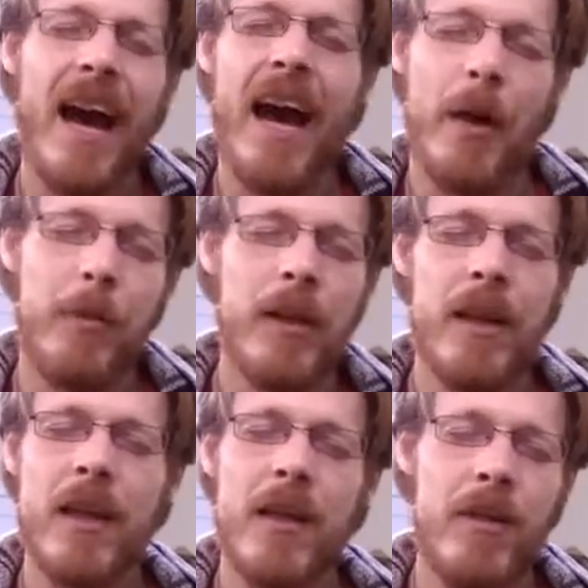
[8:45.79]
I
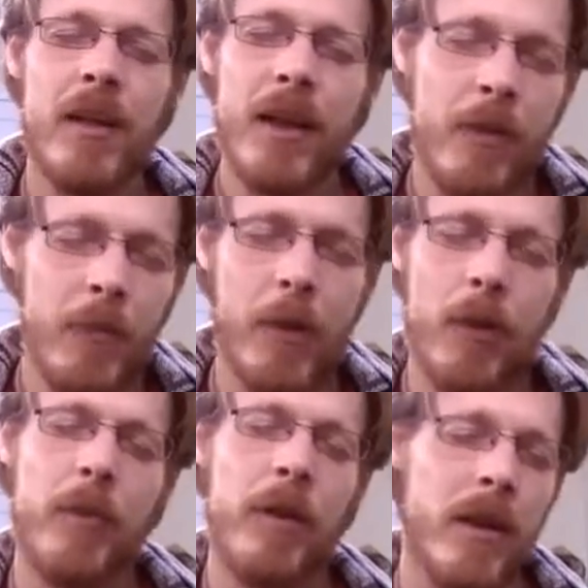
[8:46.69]
believe in that
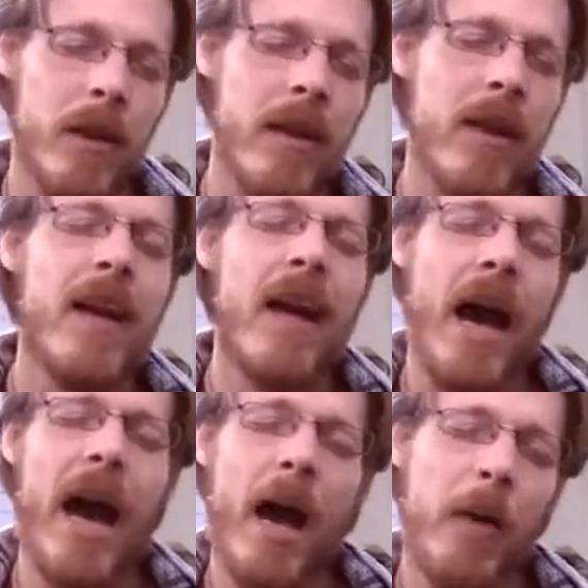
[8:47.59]
moment
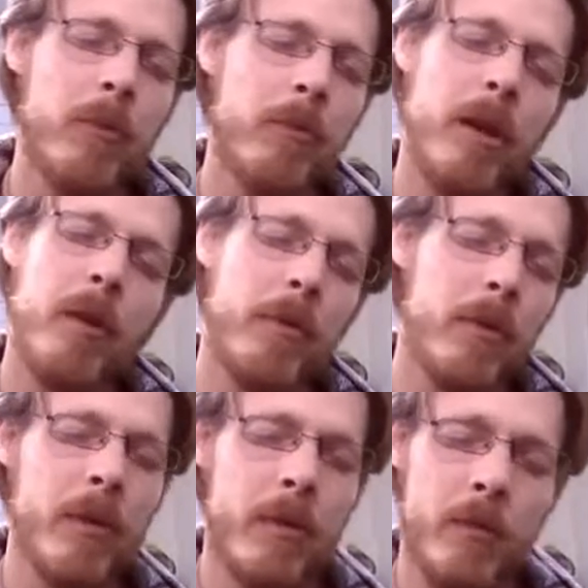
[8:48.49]
I will never
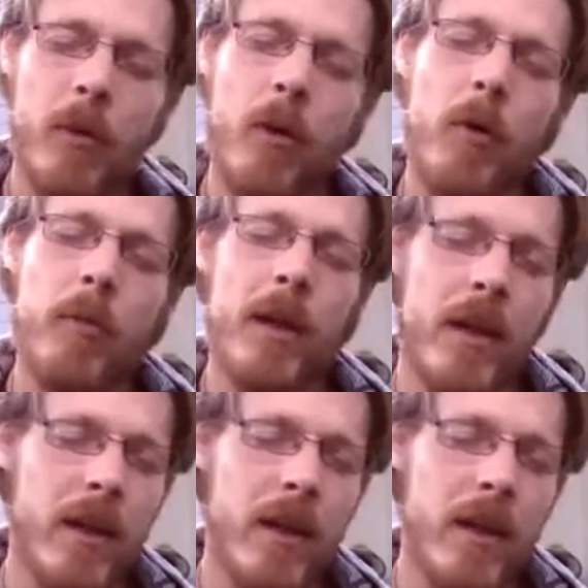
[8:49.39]
do for me,